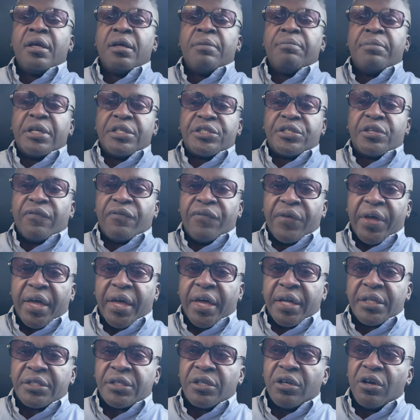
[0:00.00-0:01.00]
Mr.
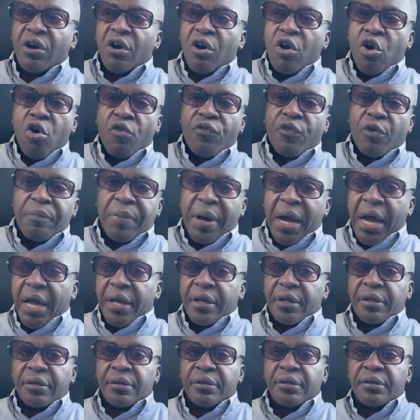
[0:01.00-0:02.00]
Vance, over
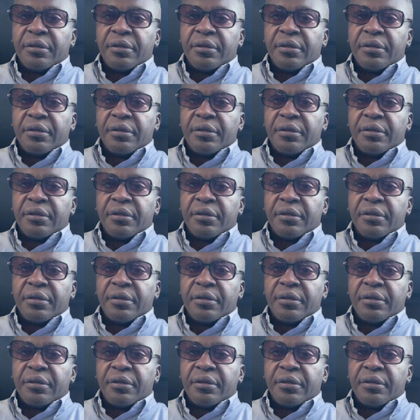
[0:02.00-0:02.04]
Biden.